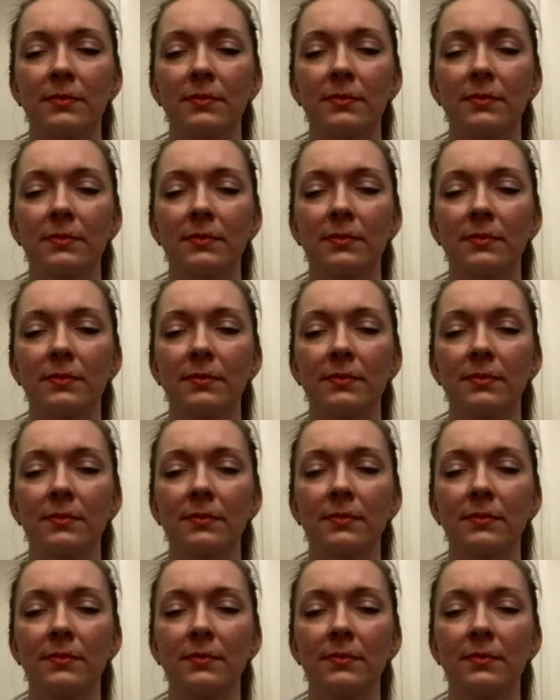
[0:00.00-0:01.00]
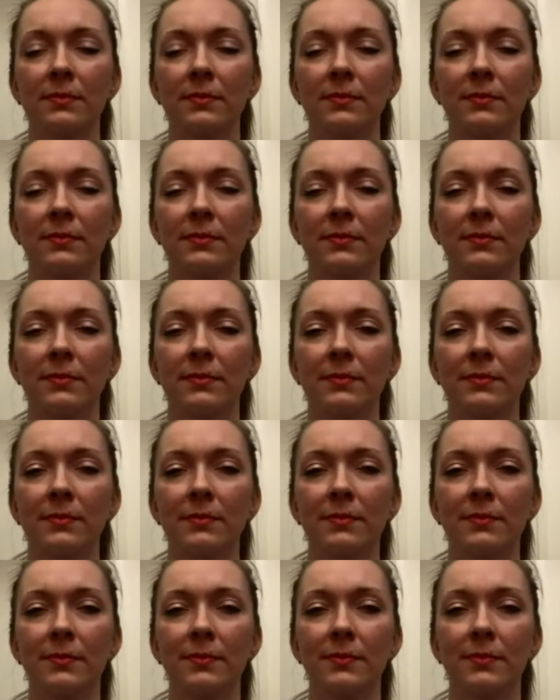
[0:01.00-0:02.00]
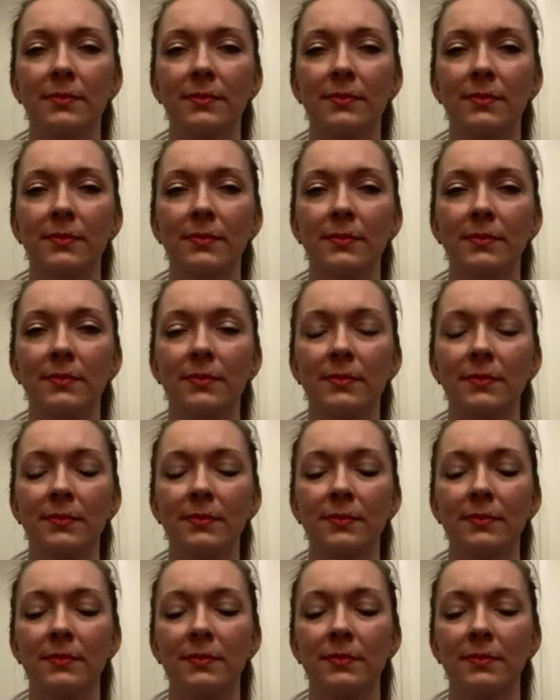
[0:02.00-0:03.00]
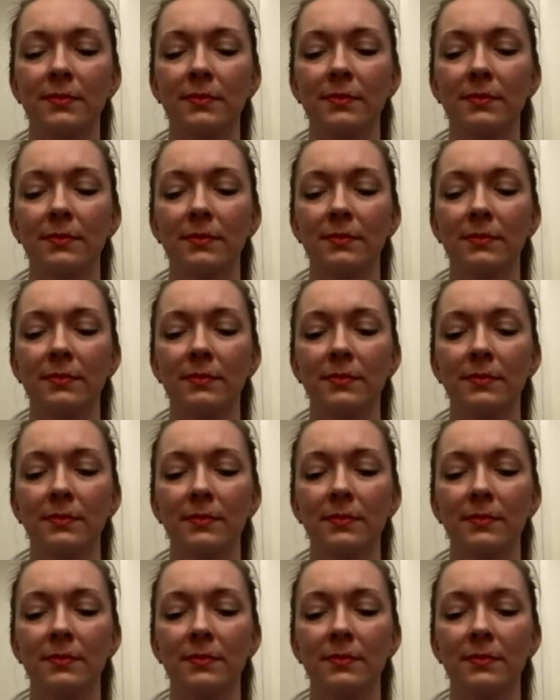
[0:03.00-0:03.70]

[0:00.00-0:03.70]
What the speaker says: [no speech]